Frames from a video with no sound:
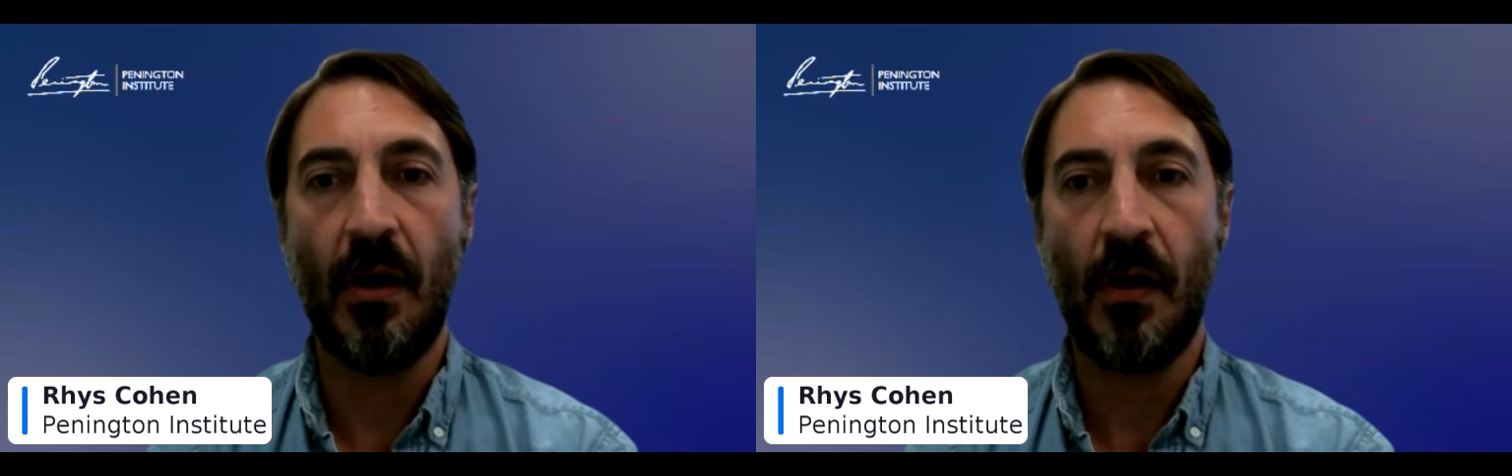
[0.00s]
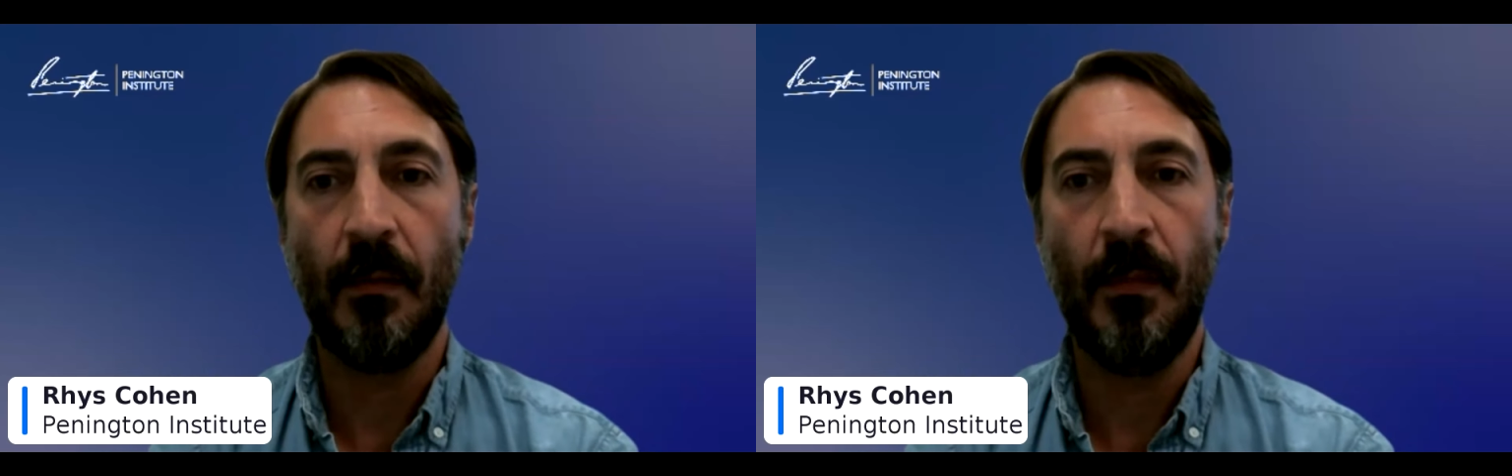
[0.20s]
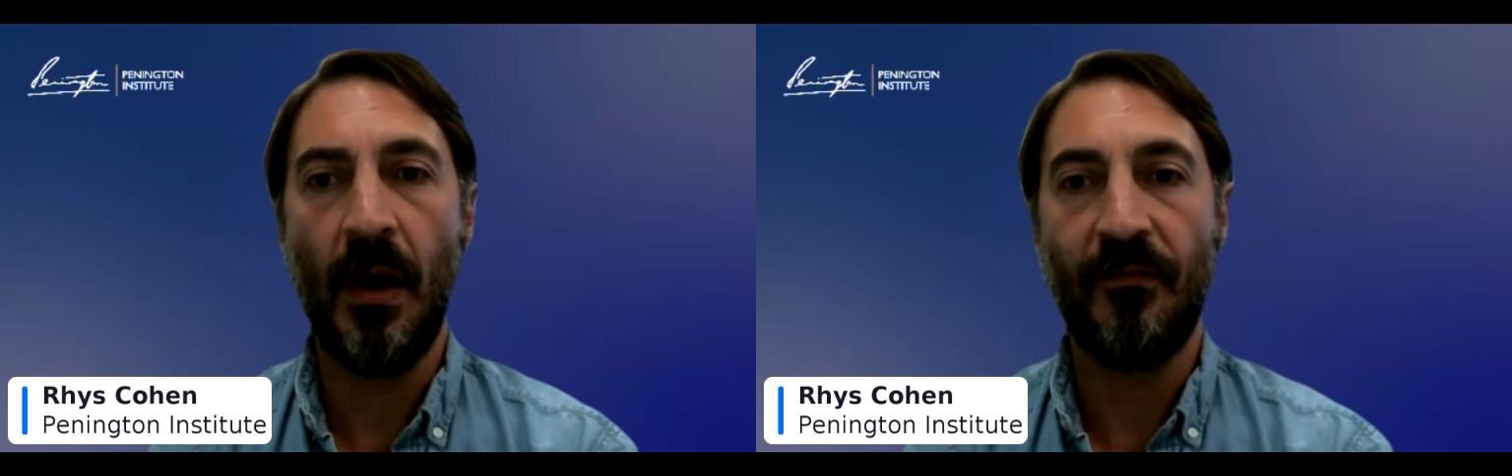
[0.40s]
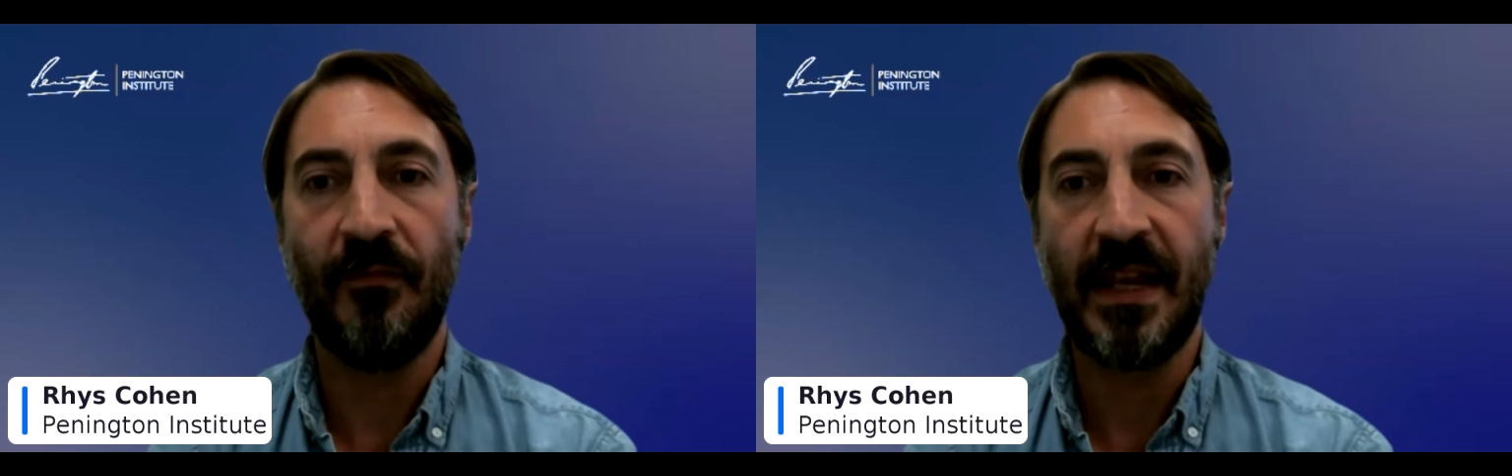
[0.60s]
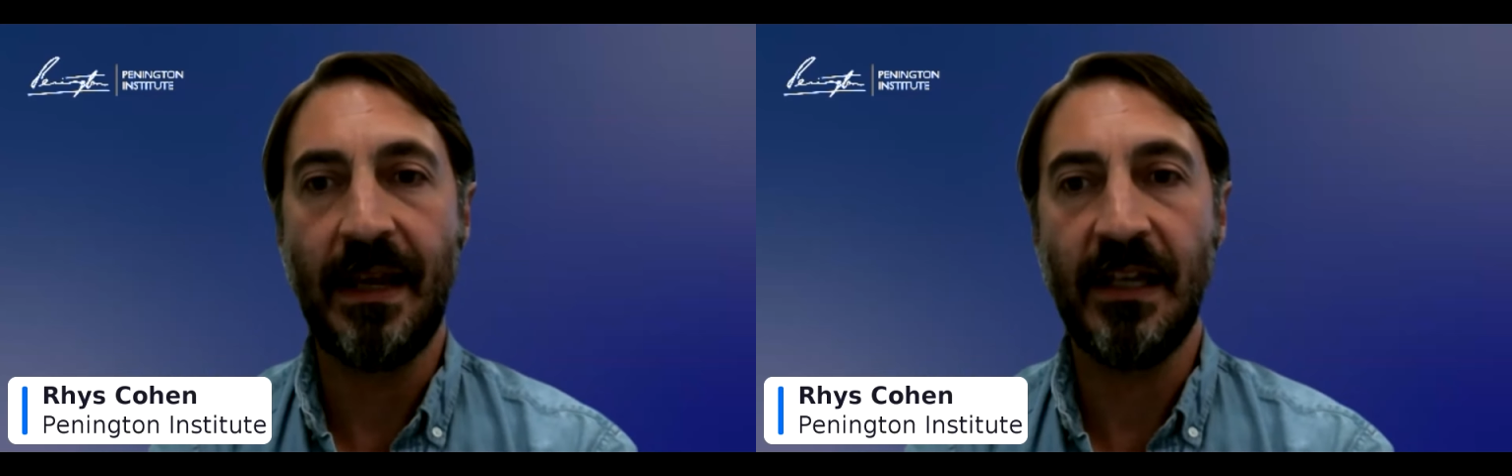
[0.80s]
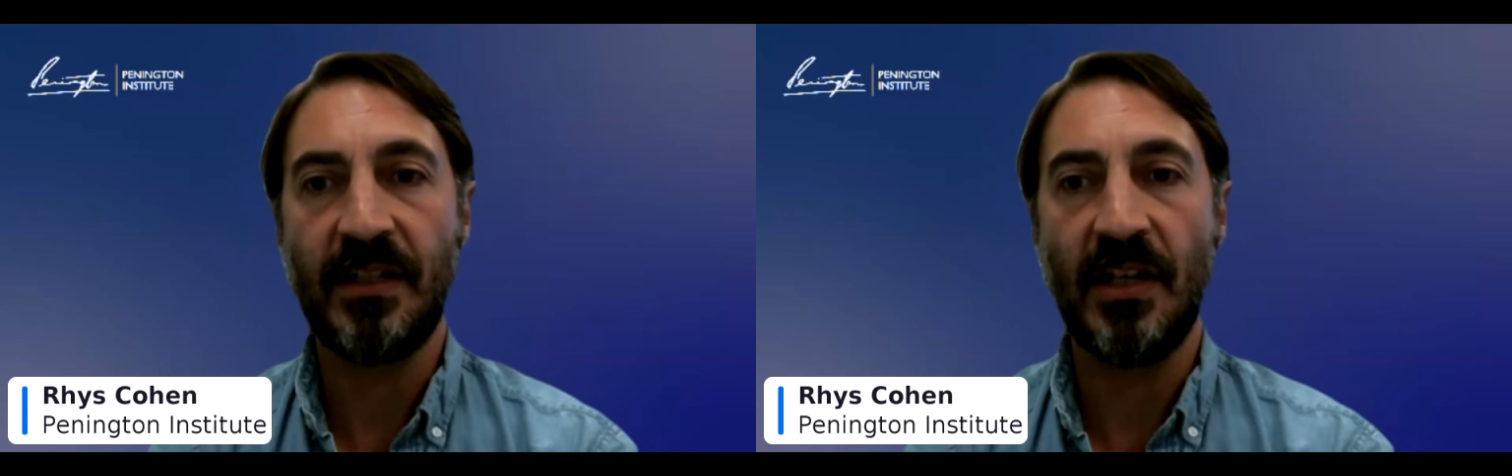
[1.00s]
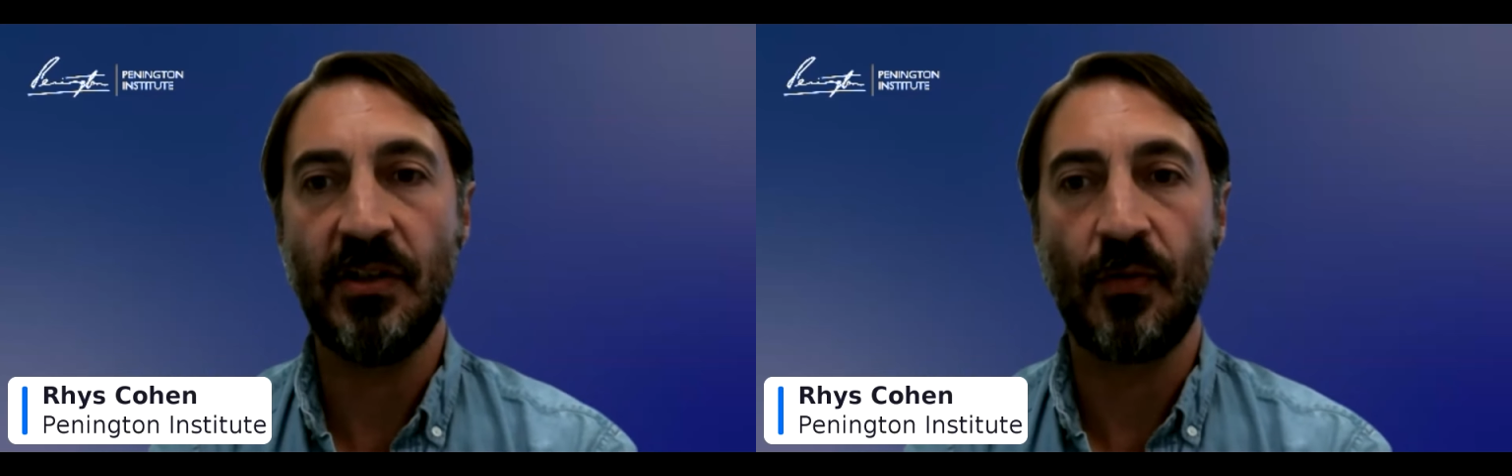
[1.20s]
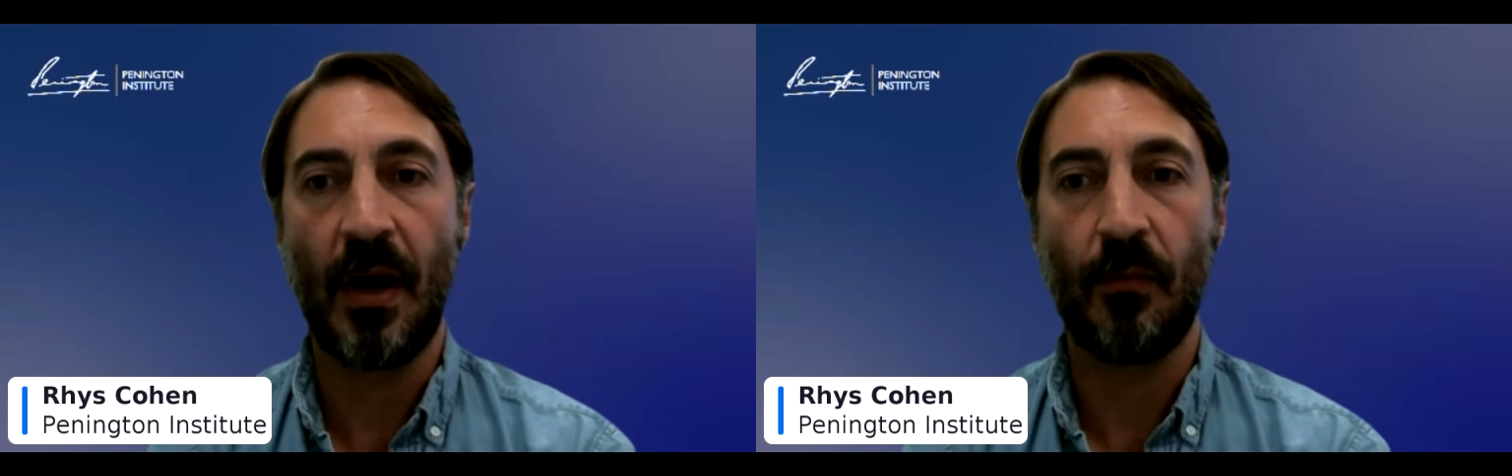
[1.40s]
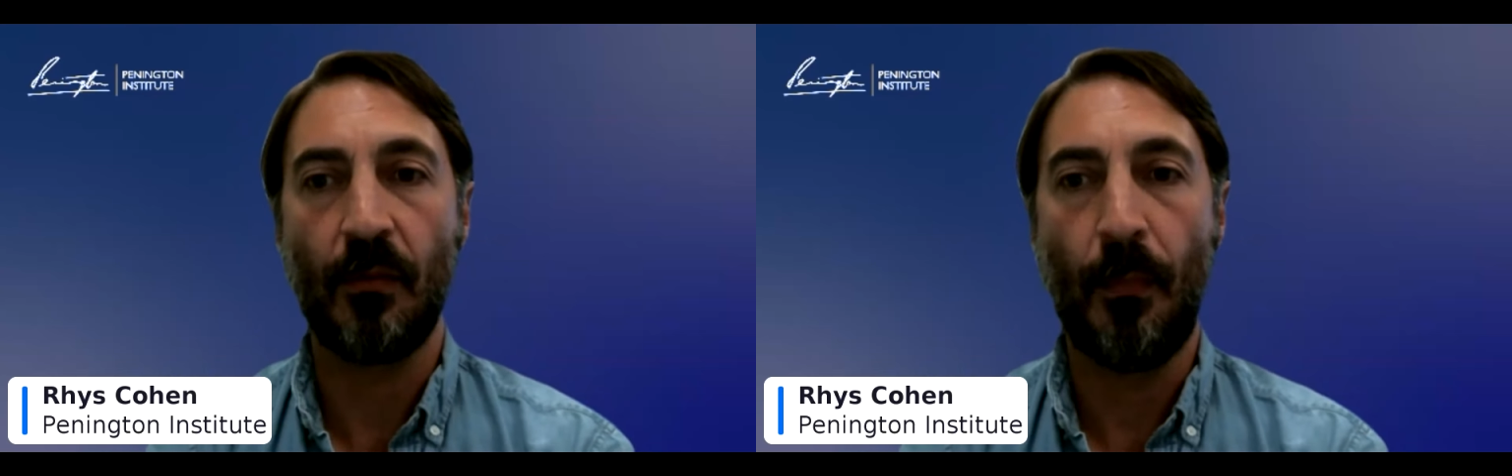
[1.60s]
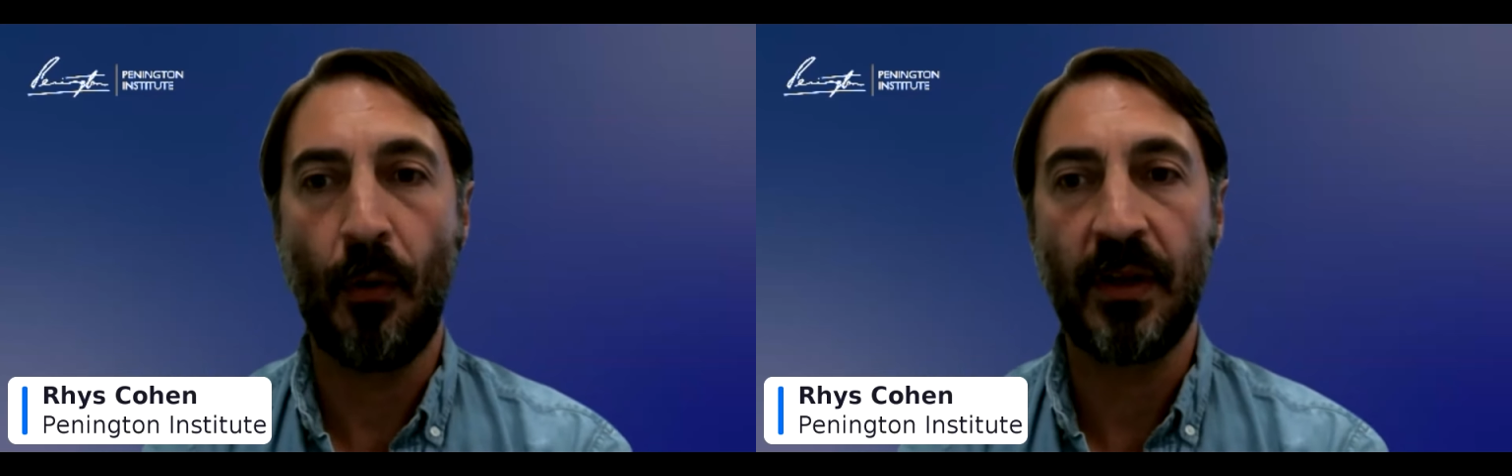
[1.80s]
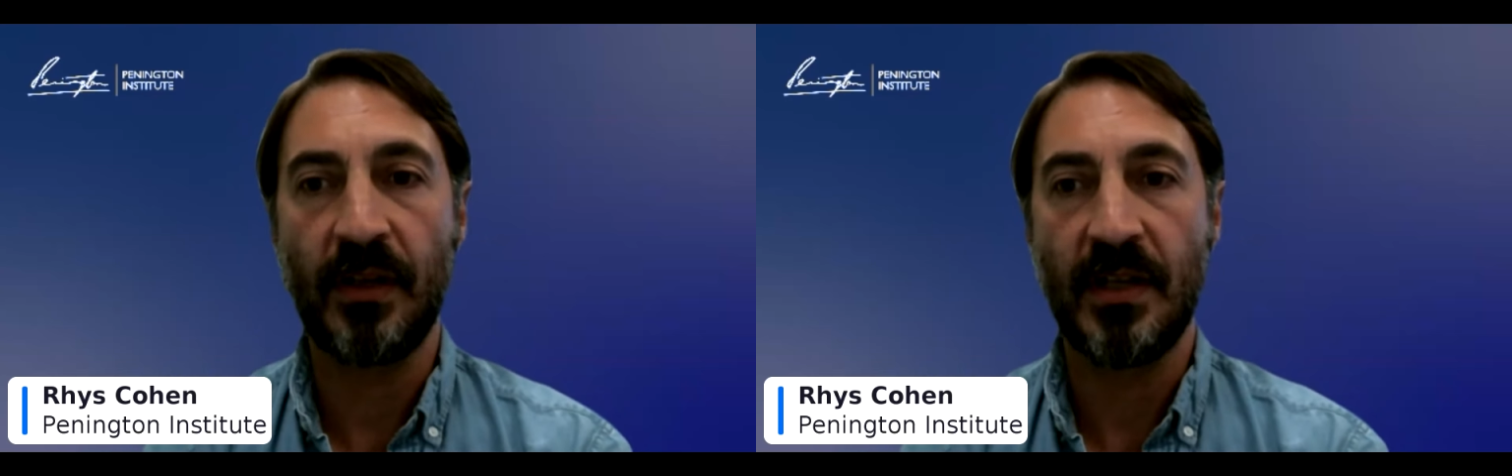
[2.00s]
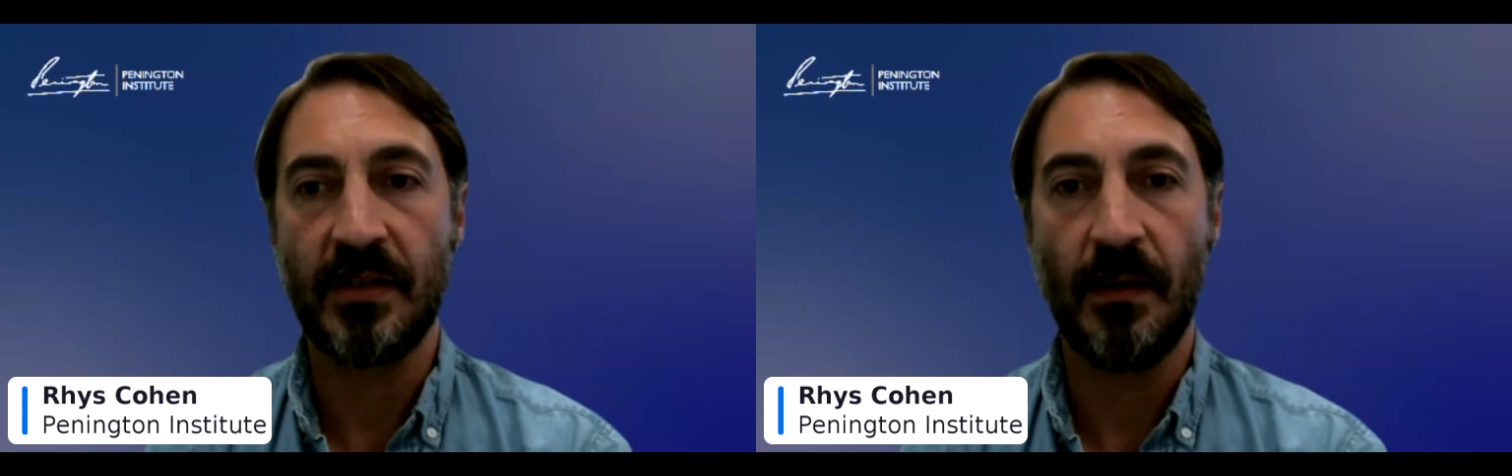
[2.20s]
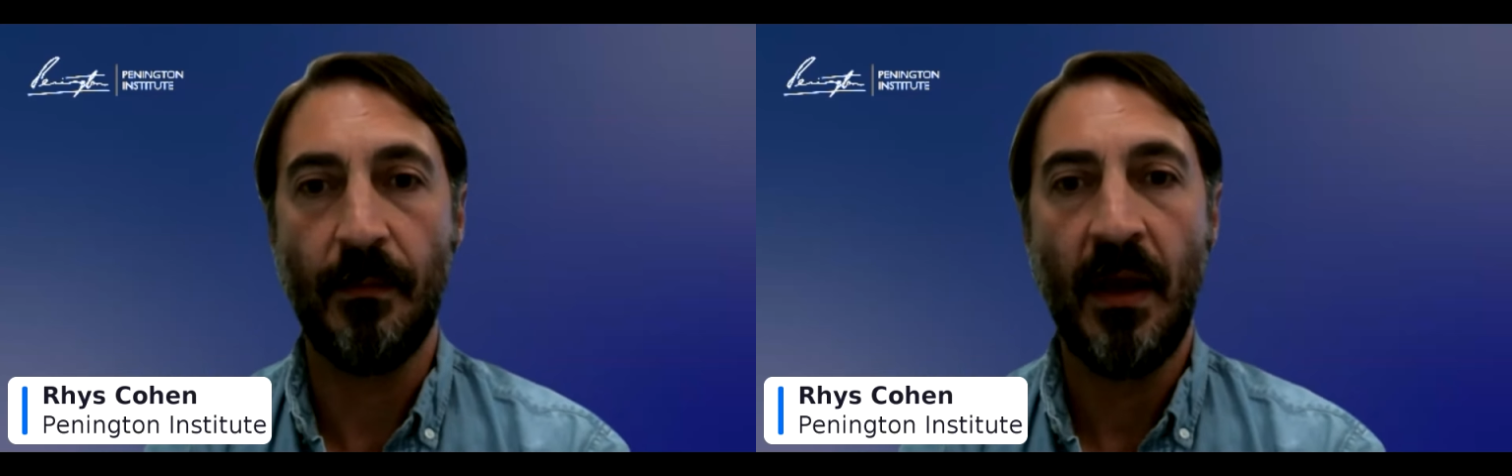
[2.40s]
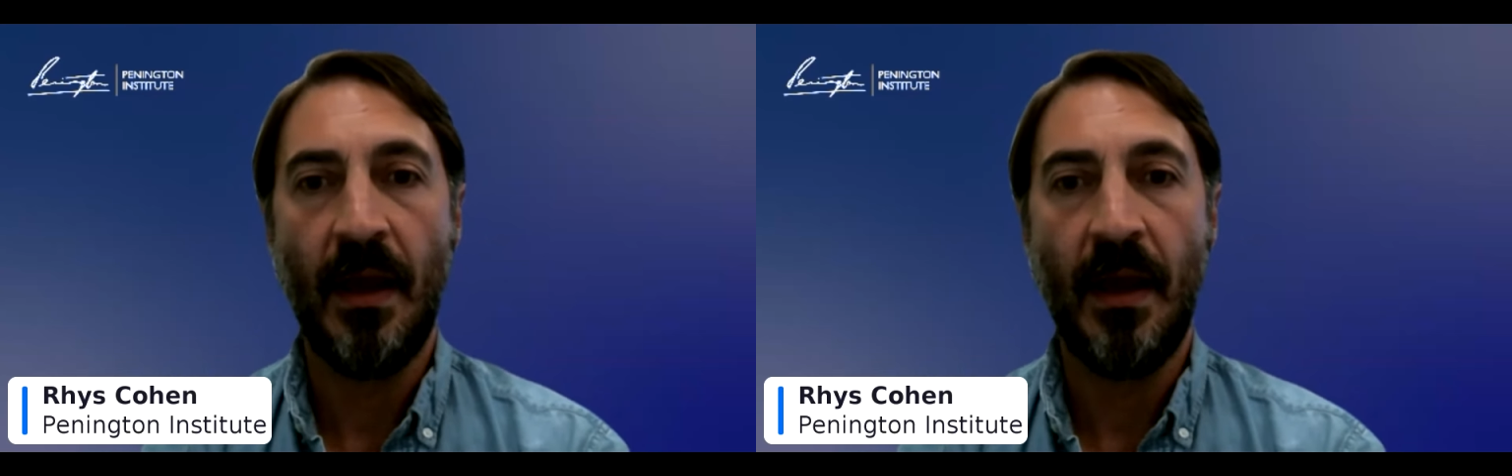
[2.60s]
arm of the Illicit Drug Reporting System,